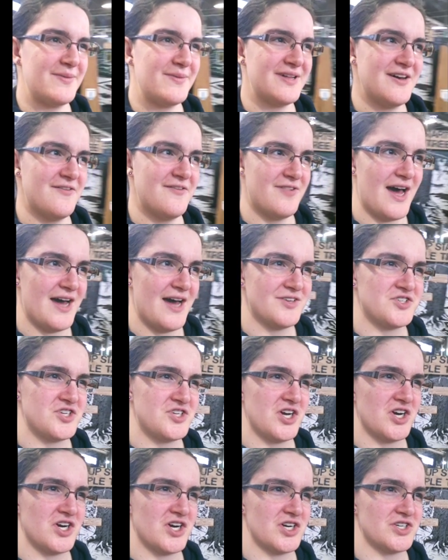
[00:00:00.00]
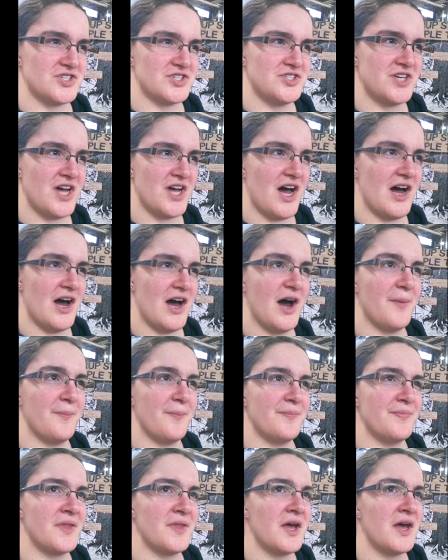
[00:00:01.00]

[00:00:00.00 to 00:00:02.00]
believe last year's um,